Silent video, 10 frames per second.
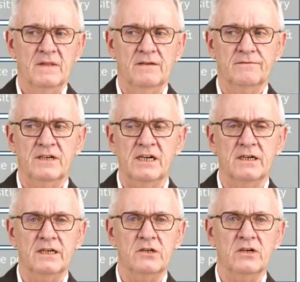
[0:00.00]
And
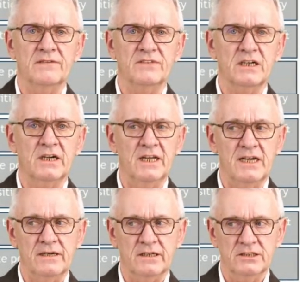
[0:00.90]
finally, you have the
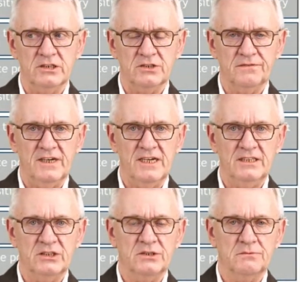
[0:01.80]
clearance
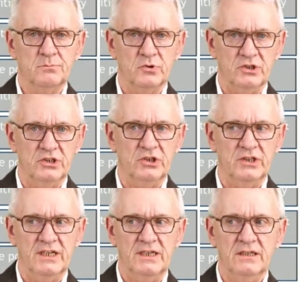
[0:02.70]
phase,
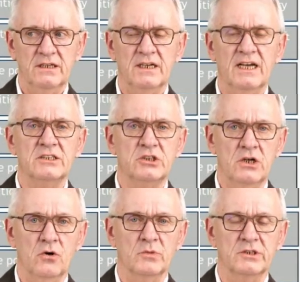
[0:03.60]
positioning, and
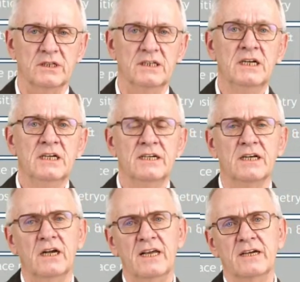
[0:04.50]
geometry. The
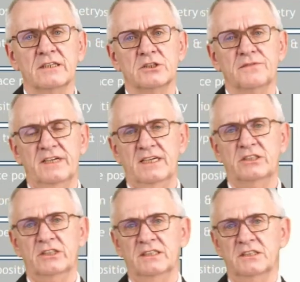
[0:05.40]
clearance
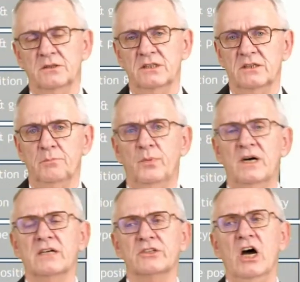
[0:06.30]
phase is the
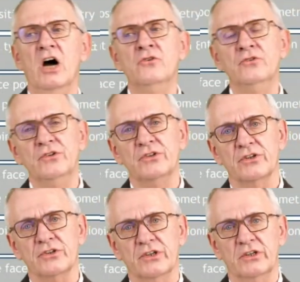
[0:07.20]
part
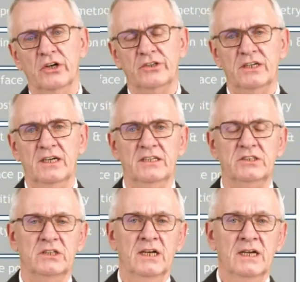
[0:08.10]
under the cutting
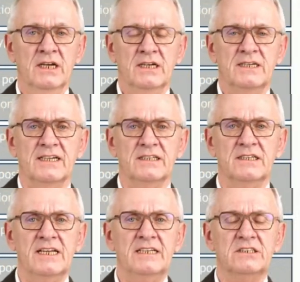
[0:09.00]
edge that
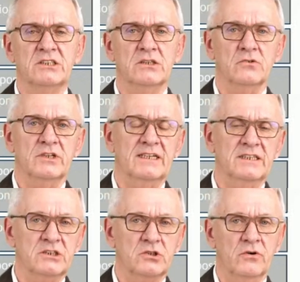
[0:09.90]
needs or that
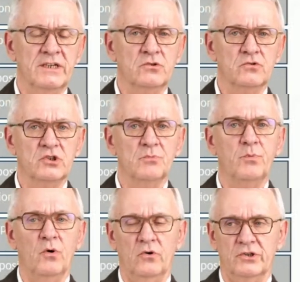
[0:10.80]
is going to
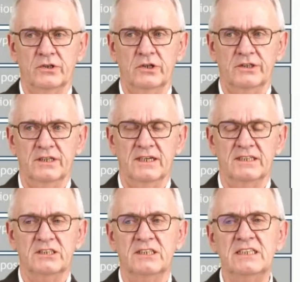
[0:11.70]
support the cutting
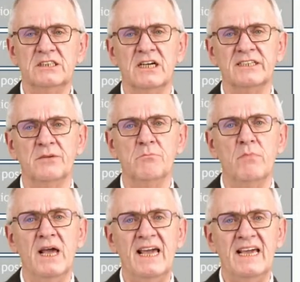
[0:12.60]
edge. These are the
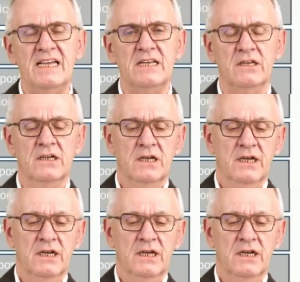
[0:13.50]
main